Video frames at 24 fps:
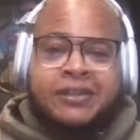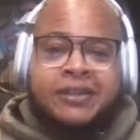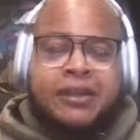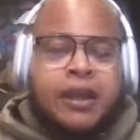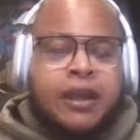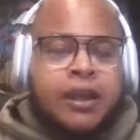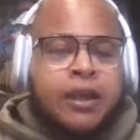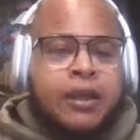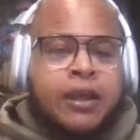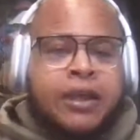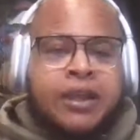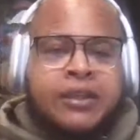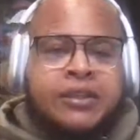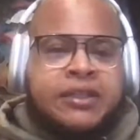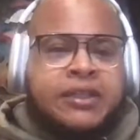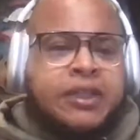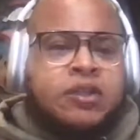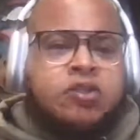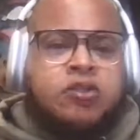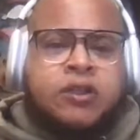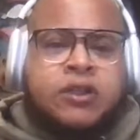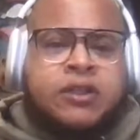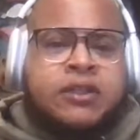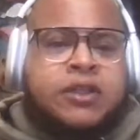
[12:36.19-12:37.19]
and et
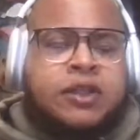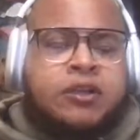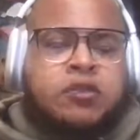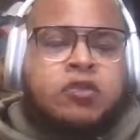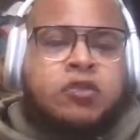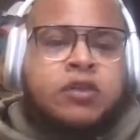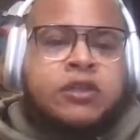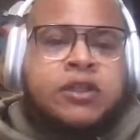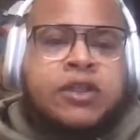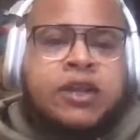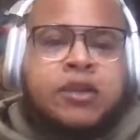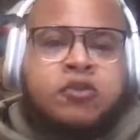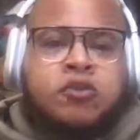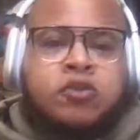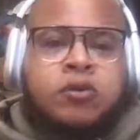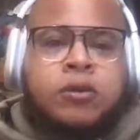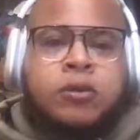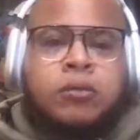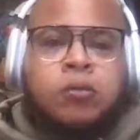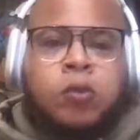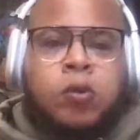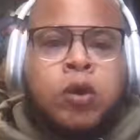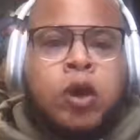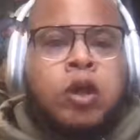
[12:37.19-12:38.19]
cetera, et cetera, et
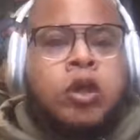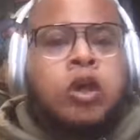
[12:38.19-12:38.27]
cetera.